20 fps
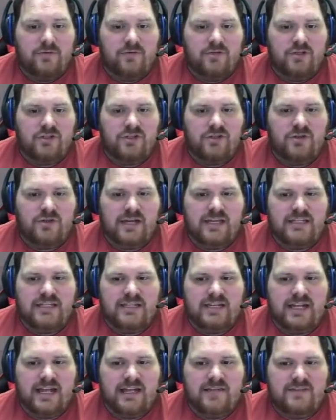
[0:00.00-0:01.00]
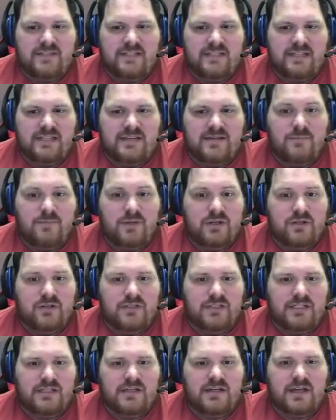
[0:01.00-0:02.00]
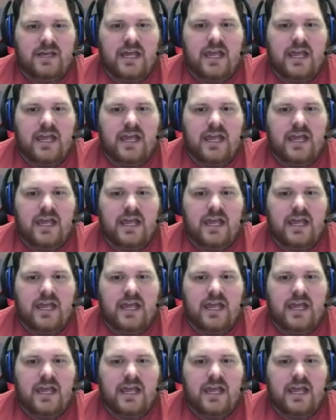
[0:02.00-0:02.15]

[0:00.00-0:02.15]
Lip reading: just so you guys can kind of see the building.